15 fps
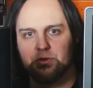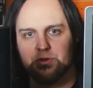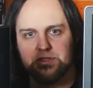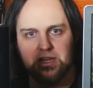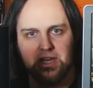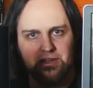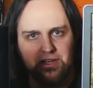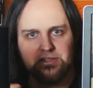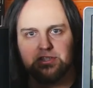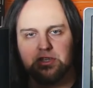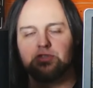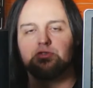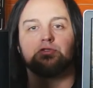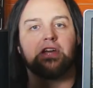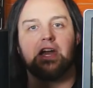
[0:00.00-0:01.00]
So it's like
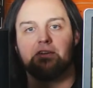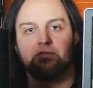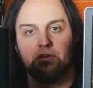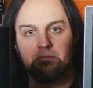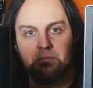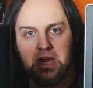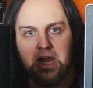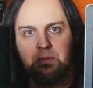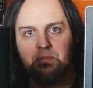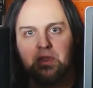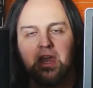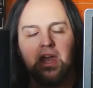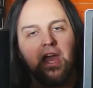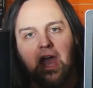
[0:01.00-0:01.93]
essential tech for me.